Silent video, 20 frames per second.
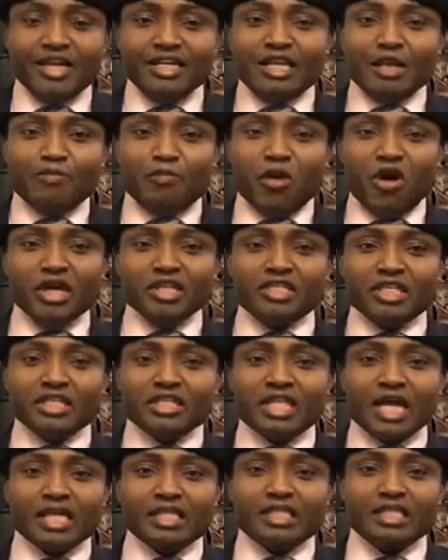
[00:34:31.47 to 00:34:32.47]
The point
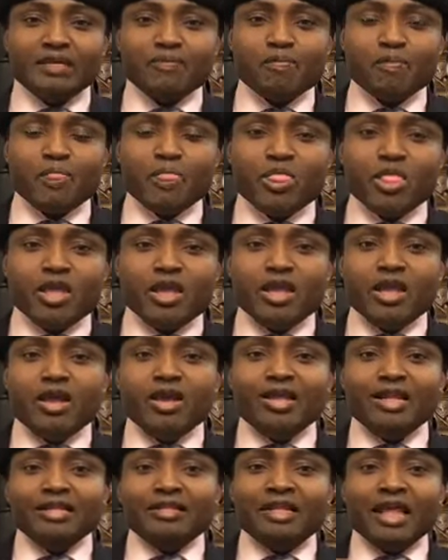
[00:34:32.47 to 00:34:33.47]
is that
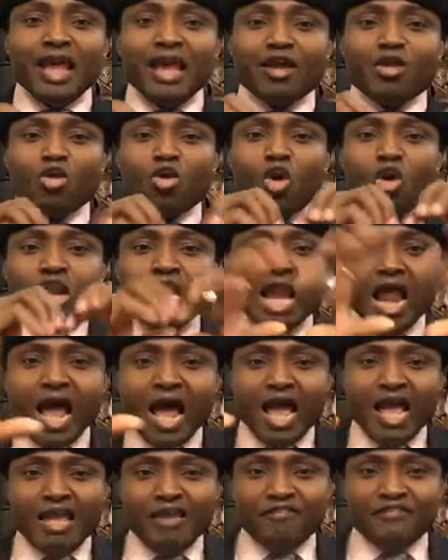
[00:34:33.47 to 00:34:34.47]
they
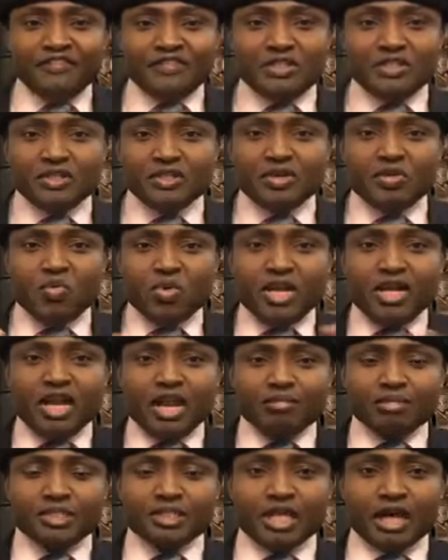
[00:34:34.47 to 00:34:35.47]
connived with
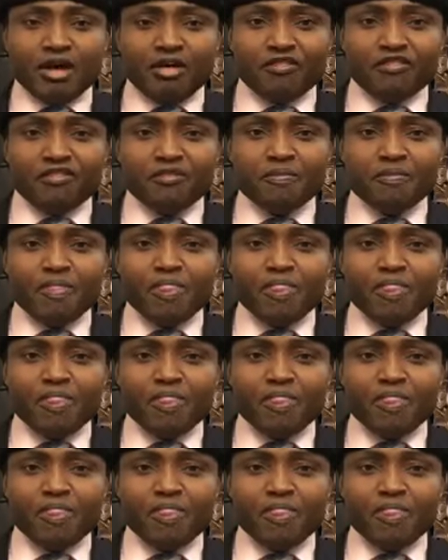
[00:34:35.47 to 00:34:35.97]
themselves